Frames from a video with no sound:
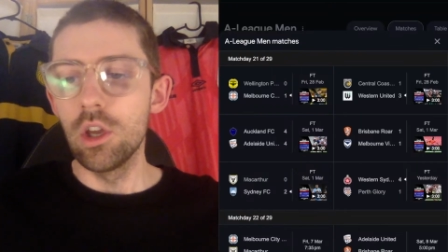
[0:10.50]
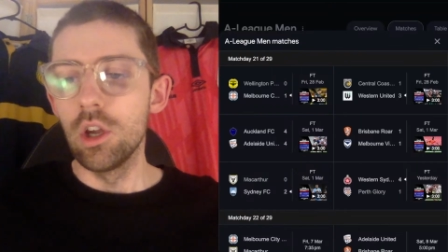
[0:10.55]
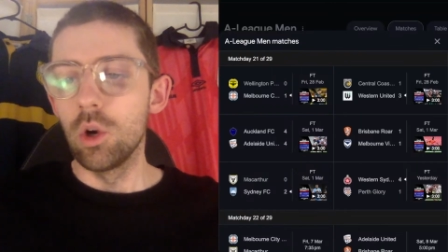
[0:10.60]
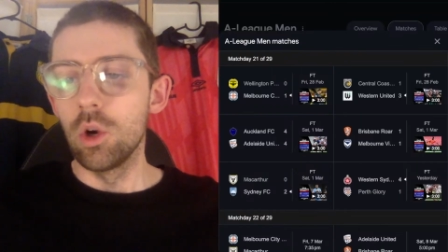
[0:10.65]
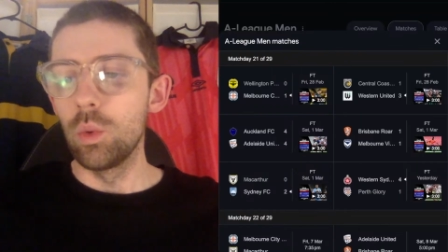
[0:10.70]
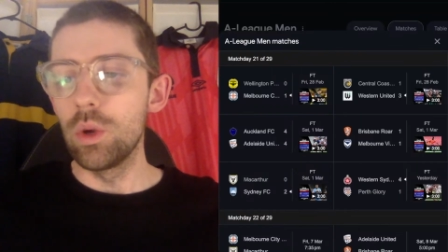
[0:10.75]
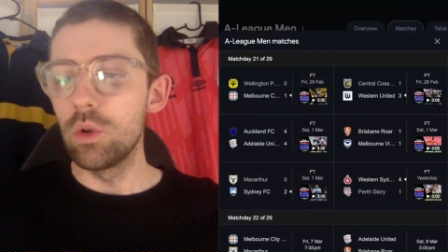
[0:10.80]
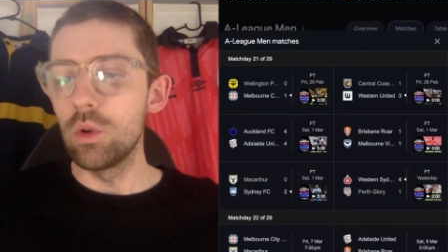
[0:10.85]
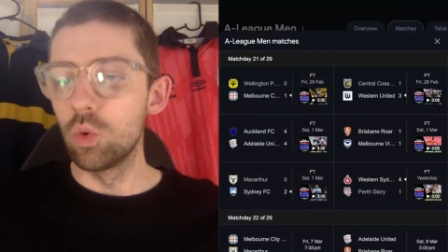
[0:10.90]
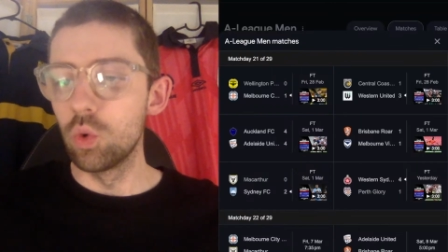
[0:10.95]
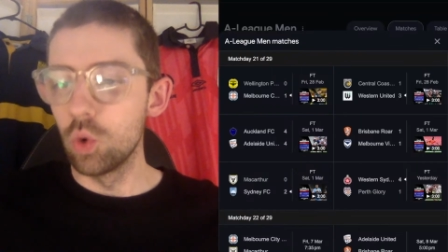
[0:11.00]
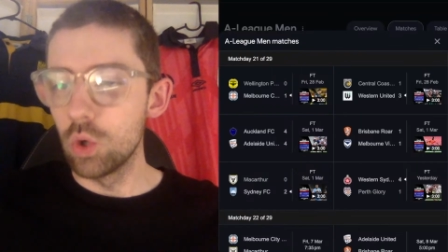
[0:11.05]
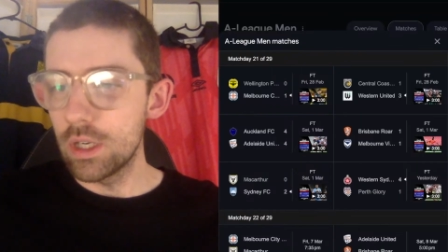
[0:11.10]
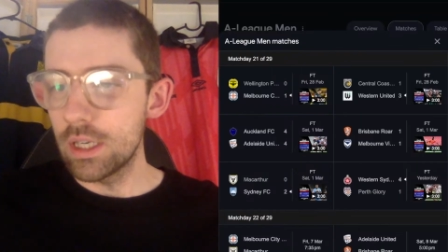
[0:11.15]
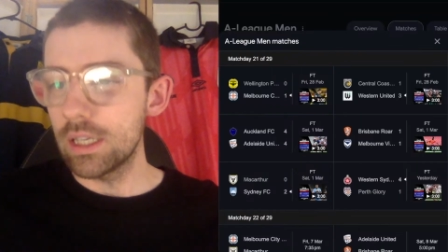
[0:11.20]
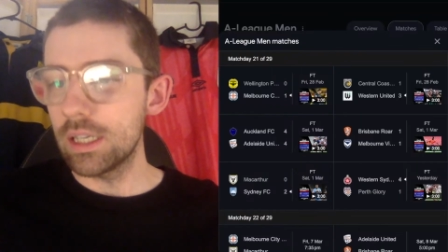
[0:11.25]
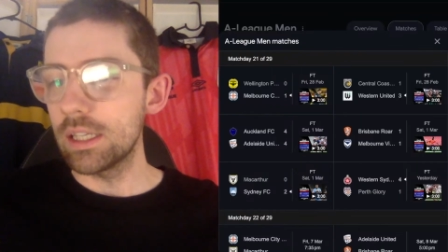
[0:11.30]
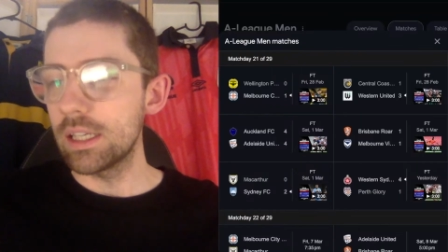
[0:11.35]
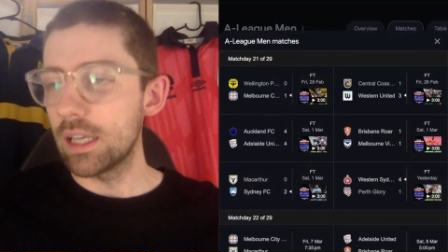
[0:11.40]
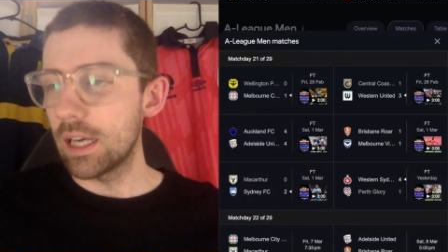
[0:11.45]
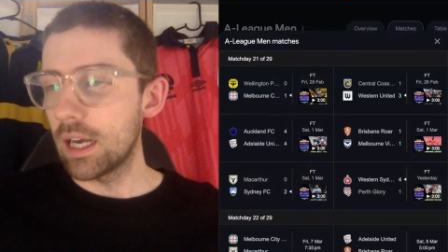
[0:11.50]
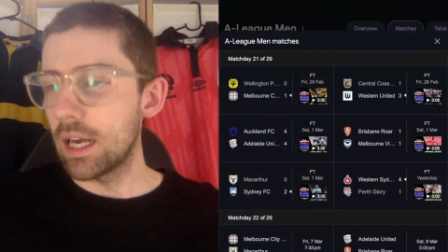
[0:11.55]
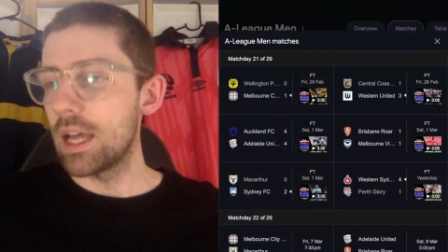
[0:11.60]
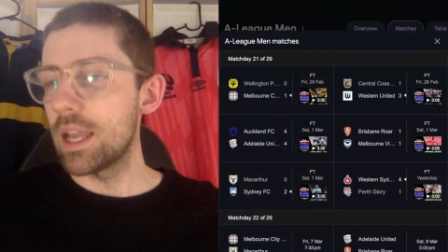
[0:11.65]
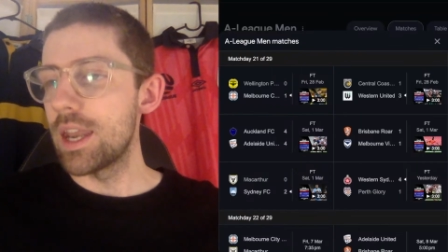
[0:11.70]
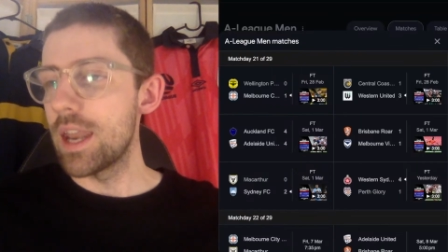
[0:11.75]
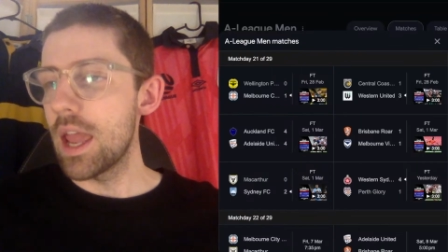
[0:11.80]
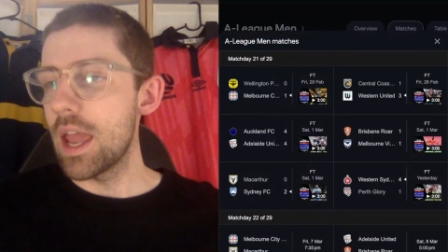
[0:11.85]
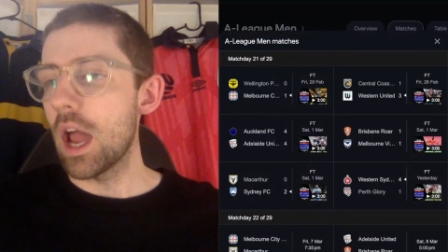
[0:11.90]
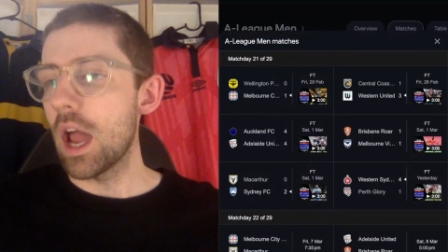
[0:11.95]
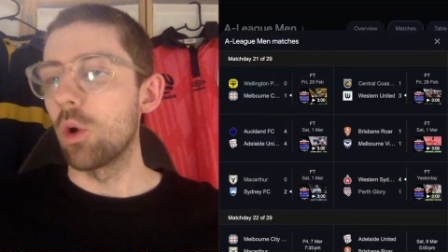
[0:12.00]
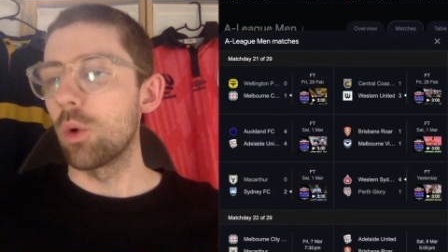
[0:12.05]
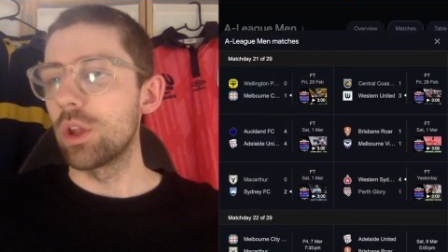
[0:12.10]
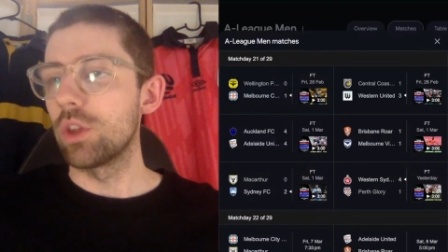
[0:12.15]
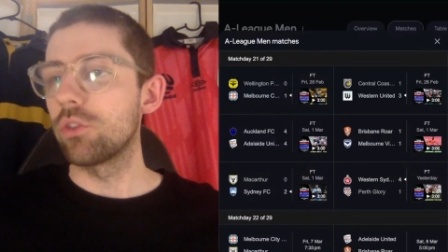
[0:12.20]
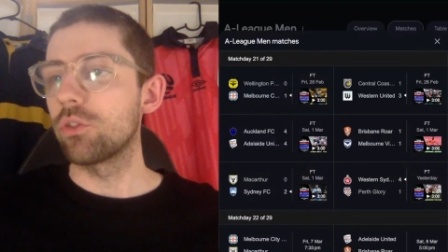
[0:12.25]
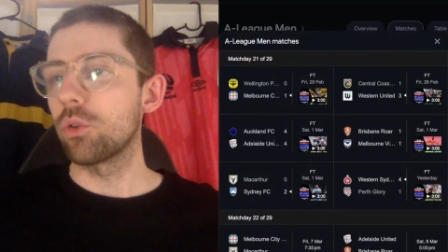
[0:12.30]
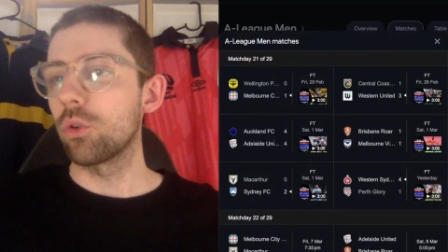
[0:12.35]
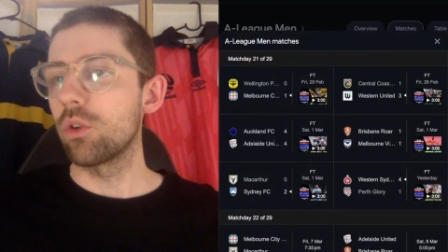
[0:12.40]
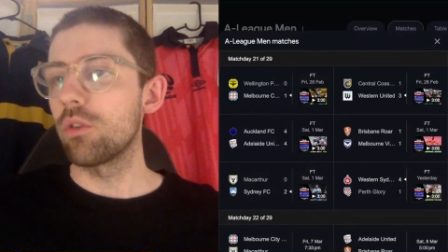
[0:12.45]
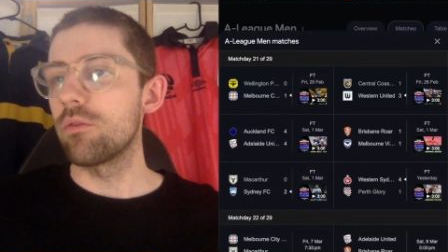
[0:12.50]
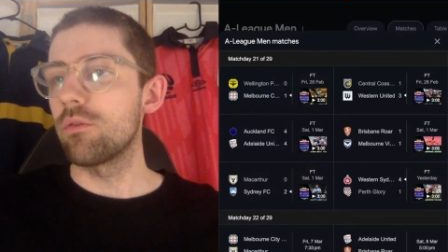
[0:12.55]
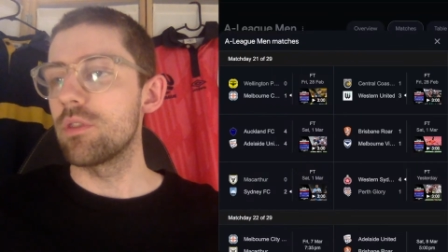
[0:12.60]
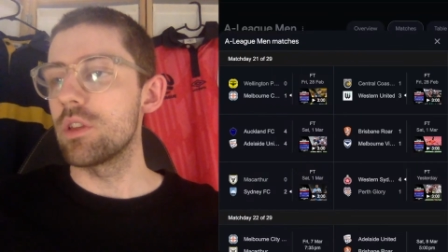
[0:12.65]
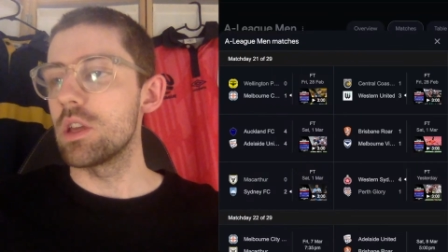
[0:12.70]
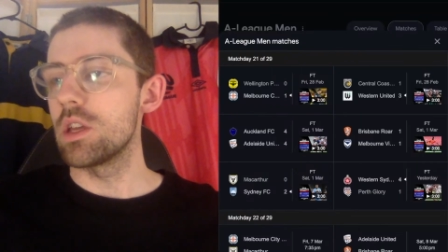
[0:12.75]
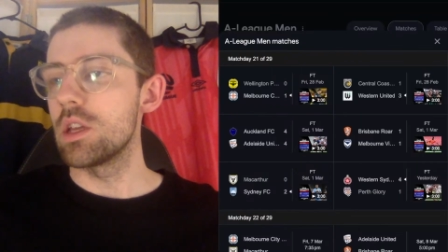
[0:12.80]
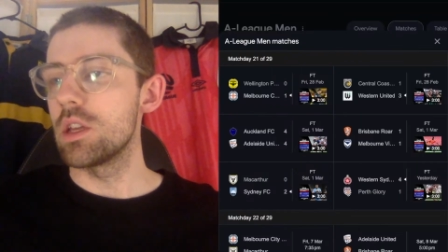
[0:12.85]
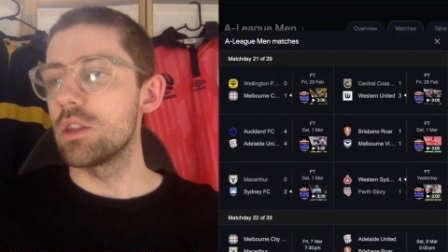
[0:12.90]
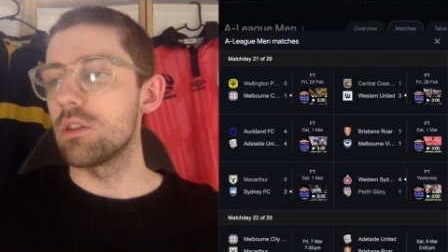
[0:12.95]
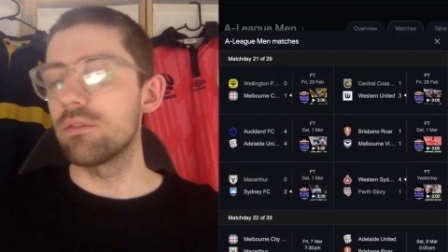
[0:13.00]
we really are now in sort of the